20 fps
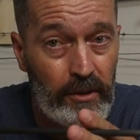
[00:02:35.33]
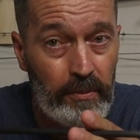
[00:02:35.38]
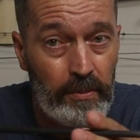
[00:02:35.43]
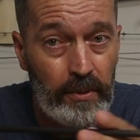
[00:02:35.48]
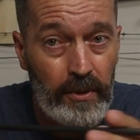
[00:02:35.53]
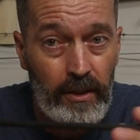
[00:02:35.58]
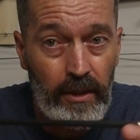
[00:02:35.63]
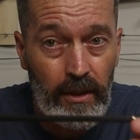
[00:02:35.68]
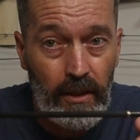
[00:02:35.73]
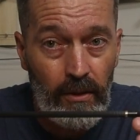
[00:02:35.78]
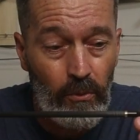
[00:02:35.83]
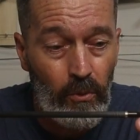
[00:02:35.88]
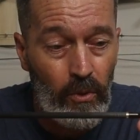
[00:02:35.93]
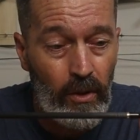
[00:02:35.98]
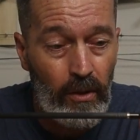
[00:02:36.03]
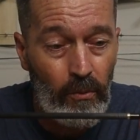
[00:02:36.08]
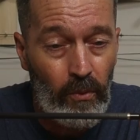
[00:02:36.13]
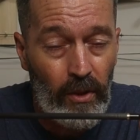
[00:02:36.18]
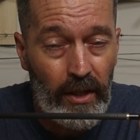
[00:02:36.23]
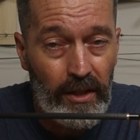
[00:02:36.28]
you put in,
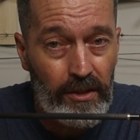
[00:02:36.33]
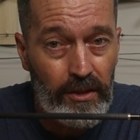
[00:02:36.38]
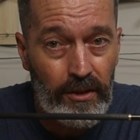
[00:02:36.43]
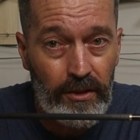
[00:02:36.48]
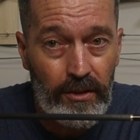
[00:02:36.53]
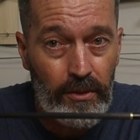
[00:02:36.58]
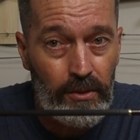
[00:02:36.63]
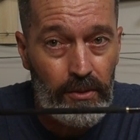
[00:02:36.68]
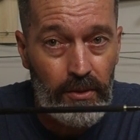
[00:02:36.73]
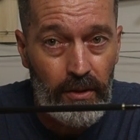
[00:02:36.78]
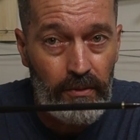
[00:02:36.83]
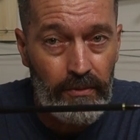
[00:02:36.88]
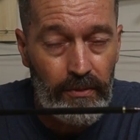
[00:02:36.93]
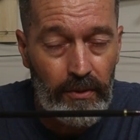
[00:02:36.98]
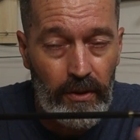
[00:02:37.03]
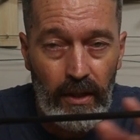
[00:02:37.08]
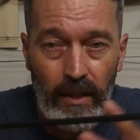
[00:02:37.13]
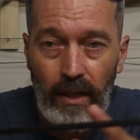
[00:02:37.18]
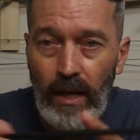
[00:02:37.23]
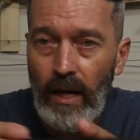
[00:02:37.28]
what weights you use up
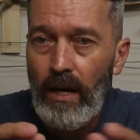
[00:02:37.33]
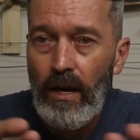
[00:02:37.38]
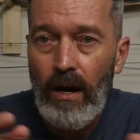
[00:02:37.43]
front.